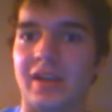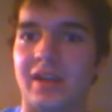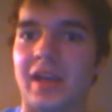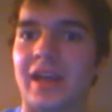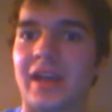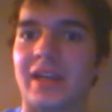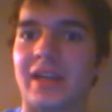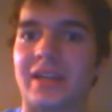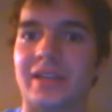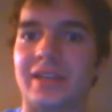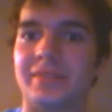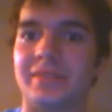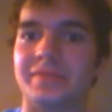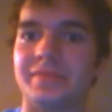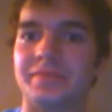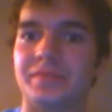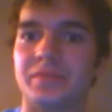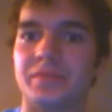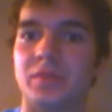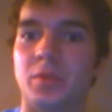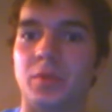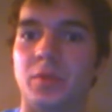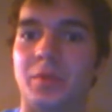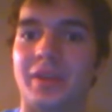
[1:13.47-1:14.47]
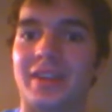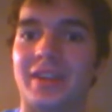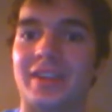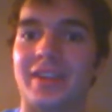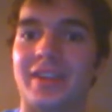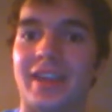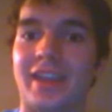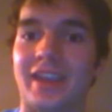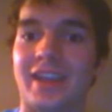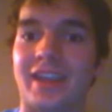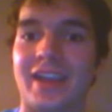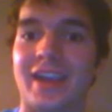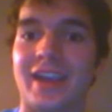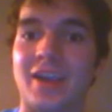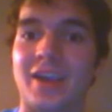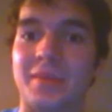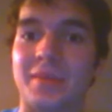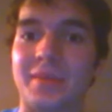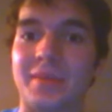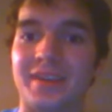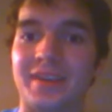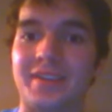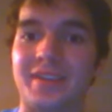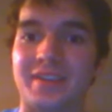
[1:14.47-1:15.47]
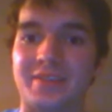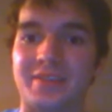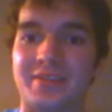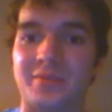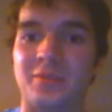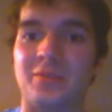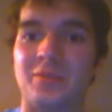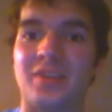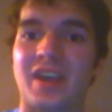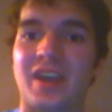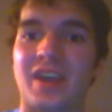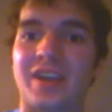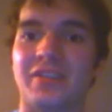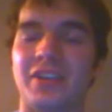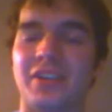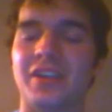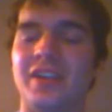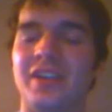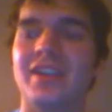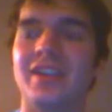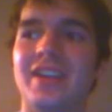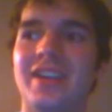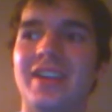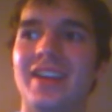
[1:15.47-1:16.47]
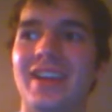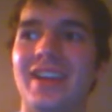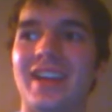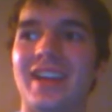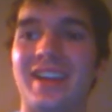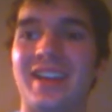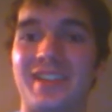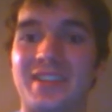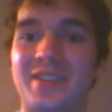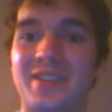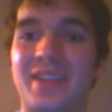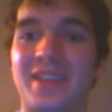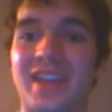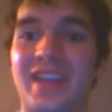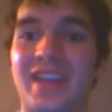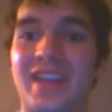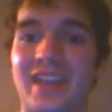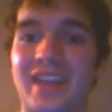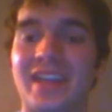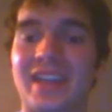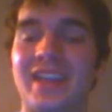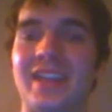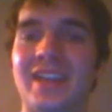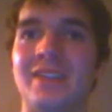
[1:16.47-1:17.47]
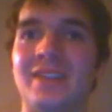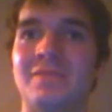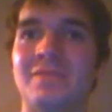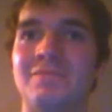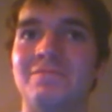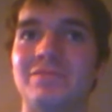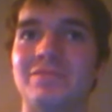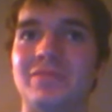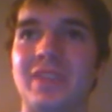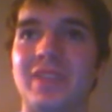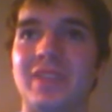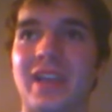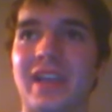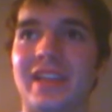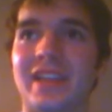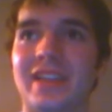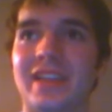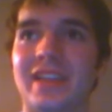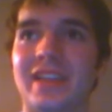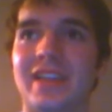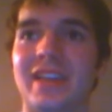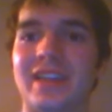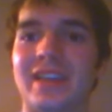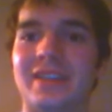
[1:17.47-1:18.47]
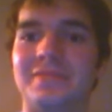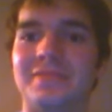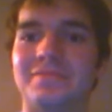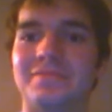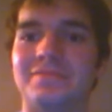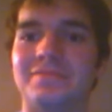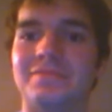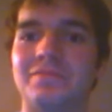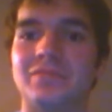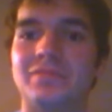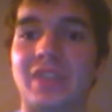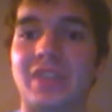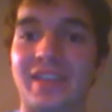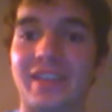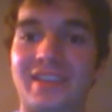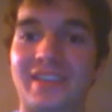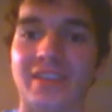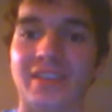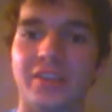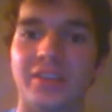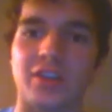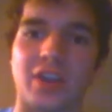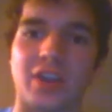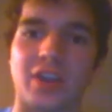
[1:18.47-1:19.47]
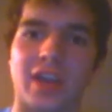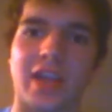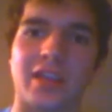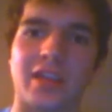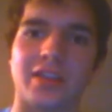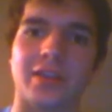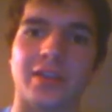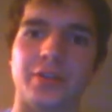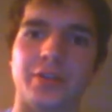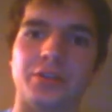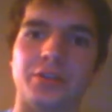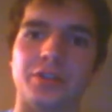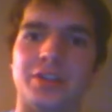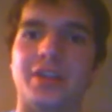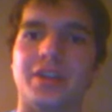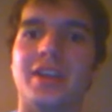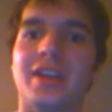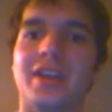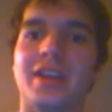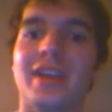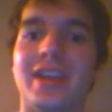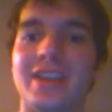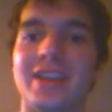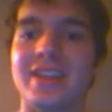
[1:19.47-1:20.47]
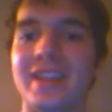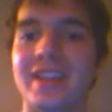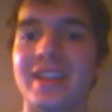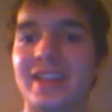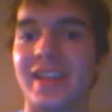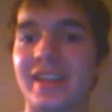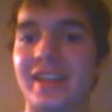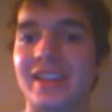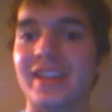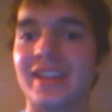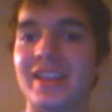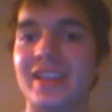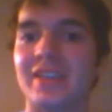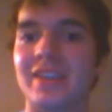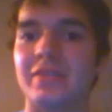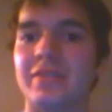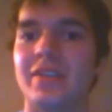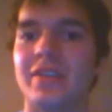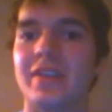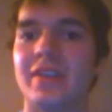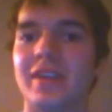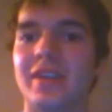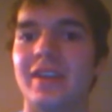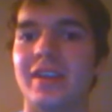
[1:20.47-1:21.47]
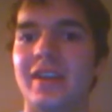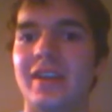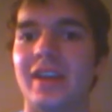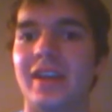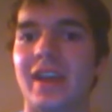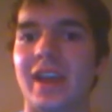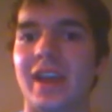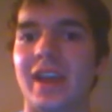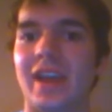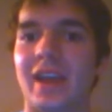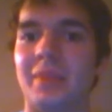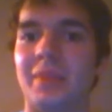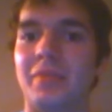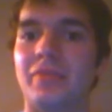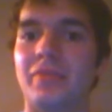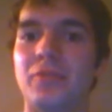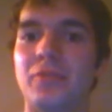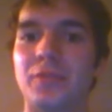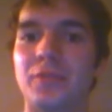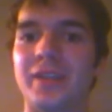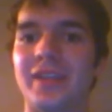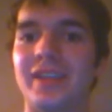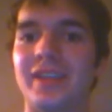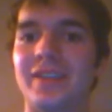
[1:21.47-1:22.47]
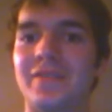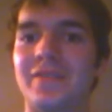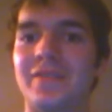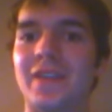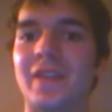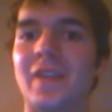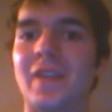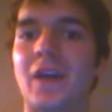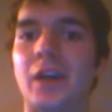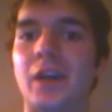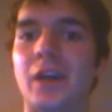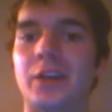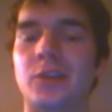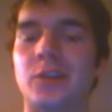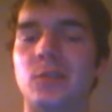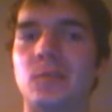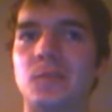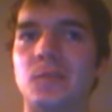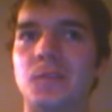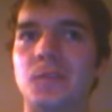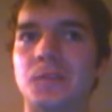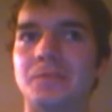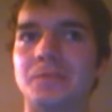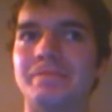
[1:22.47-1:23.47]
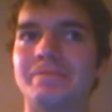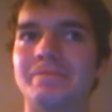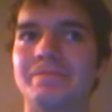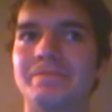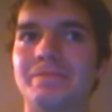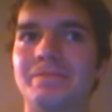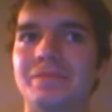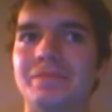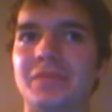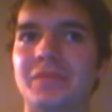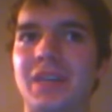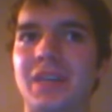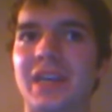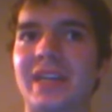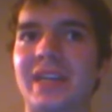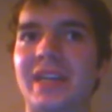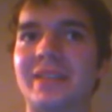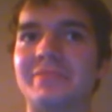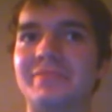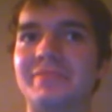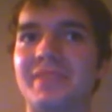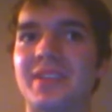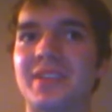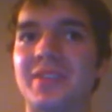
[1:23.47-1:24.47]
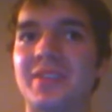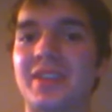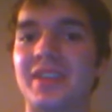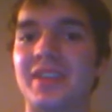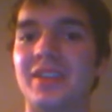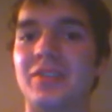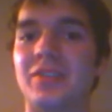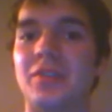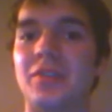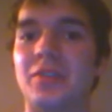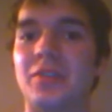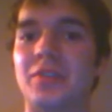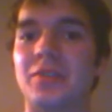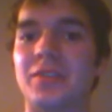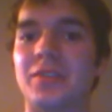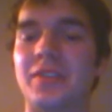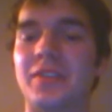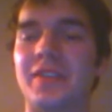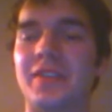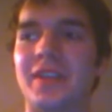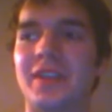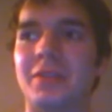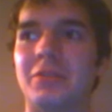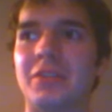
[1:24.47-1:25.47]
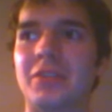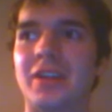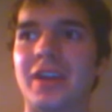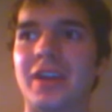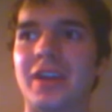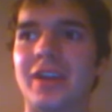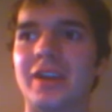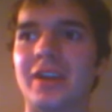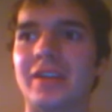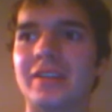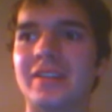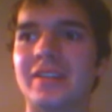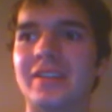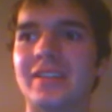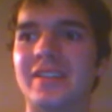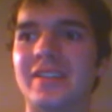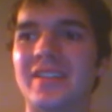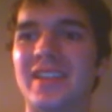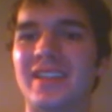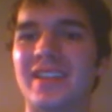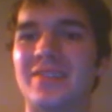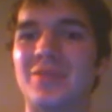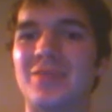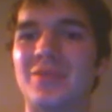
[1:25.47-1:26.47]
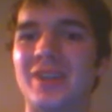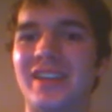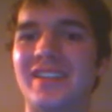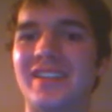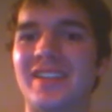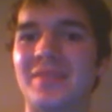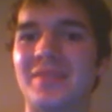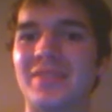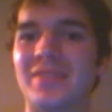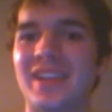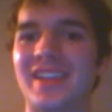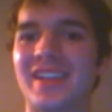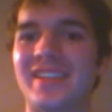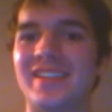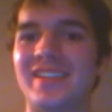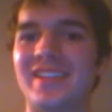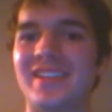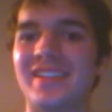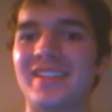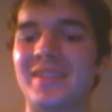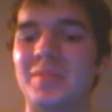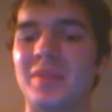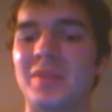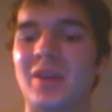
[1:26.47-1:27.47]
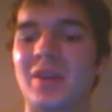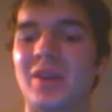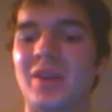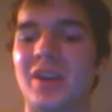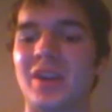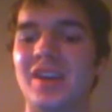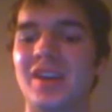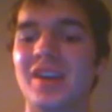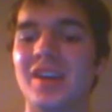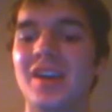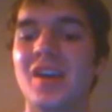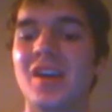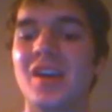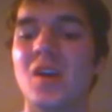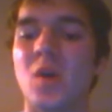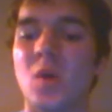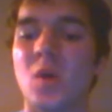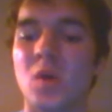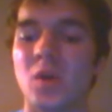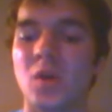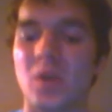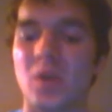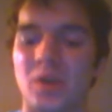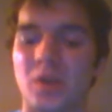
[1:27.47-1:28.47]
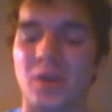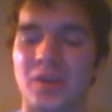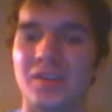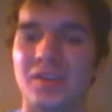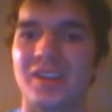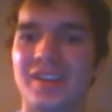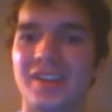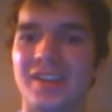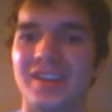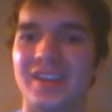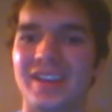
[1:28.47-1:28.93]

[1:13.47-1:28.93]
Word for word: uh, with like a hairpin and a screwdriver. And so they get in, and then um, they steal your hand lotion, and then they leave. And before they leave, they lock your room um, so that you don't know that they were there. So that's why it seems like it's disappearing. Or